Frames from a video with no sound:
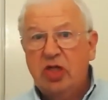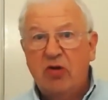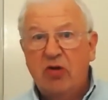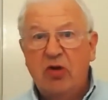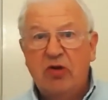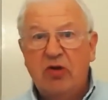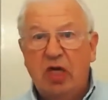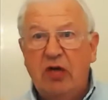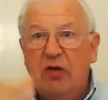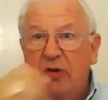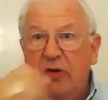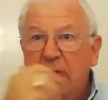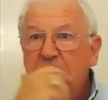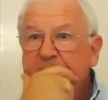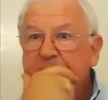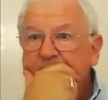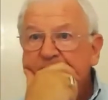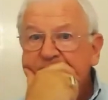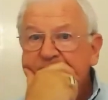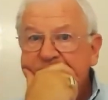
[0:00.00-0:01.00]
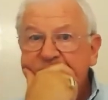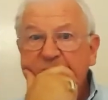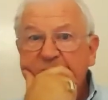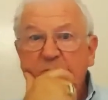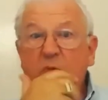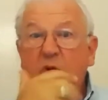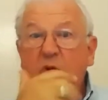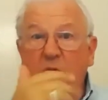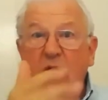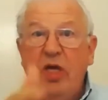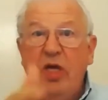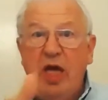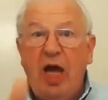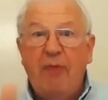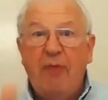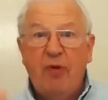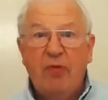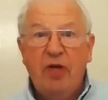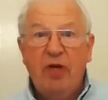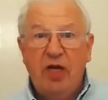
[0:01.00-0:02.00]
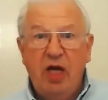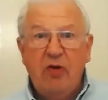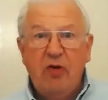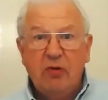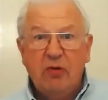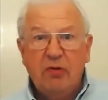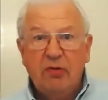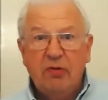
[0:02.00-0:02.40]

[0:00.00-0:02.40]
And you think, well, yeah, I probably do.